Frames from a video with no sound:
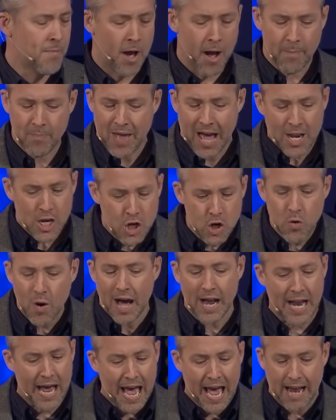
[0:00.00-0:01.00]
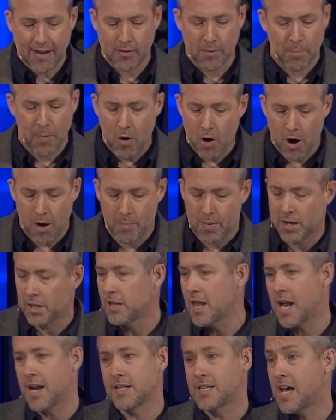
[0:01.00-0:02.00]
Um, I knew how to act the part, but a
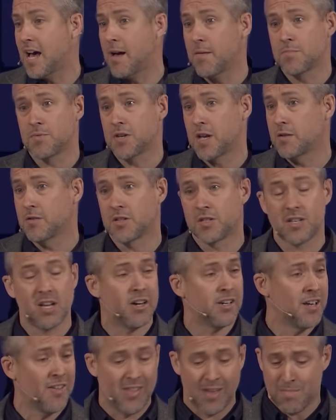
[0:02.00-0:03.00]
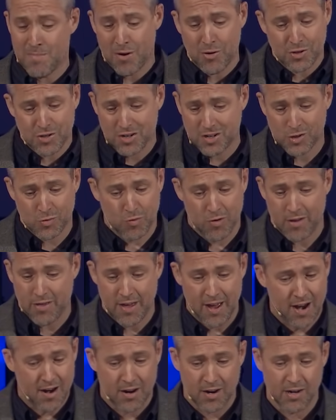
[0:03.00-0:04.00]
lot of times, I'm just telling you, the emotions weren't
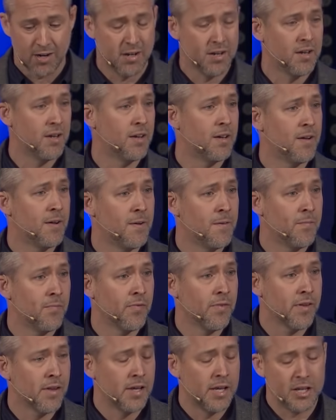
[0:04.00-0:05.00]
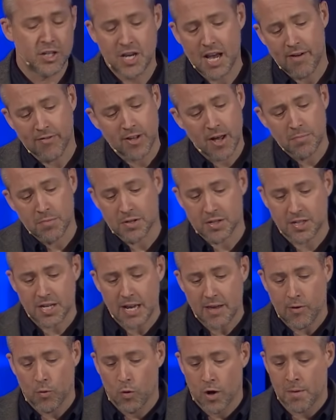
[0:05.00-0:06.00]
there. You see, I've come to
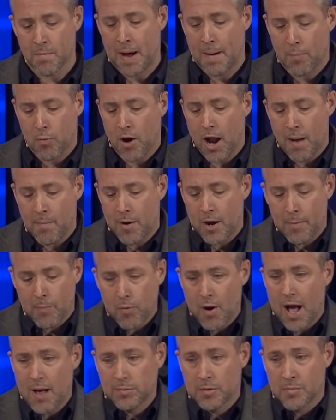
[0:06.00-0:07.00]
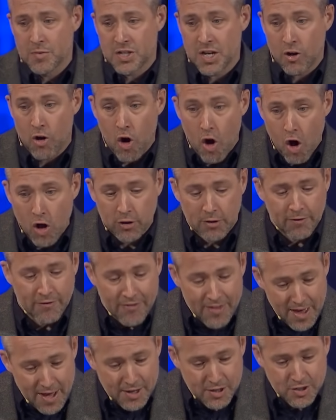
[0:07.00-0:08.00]
see that one of my primary problems in all
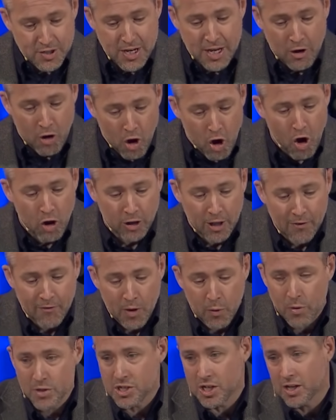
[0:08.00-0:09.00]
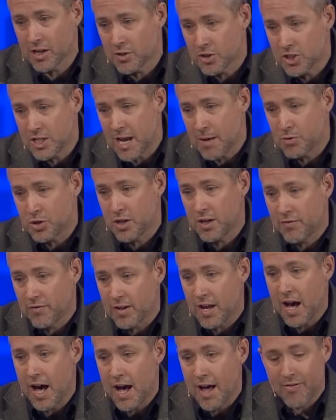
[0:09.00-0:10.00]
of this, and all of it, was a conception
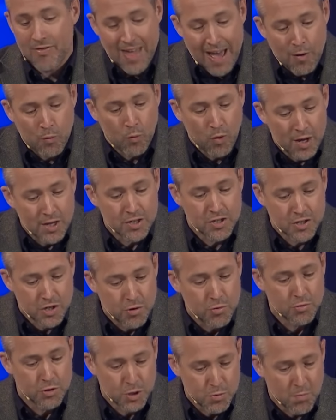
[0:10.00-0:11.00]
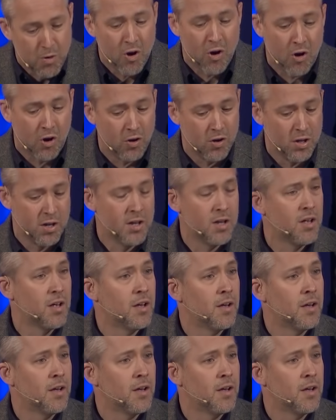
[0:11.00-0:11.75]
of God that was too small.